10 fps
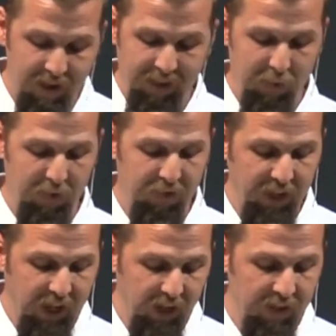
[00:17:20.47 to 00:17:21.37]
and they were
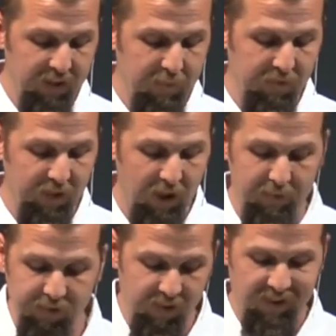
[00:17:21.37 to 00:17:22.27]
thinking to
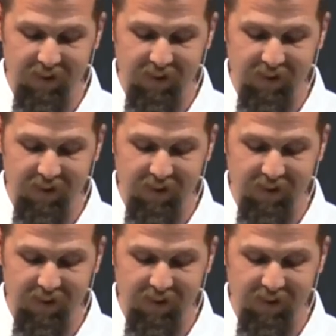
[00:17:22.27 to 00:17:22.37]
themselves,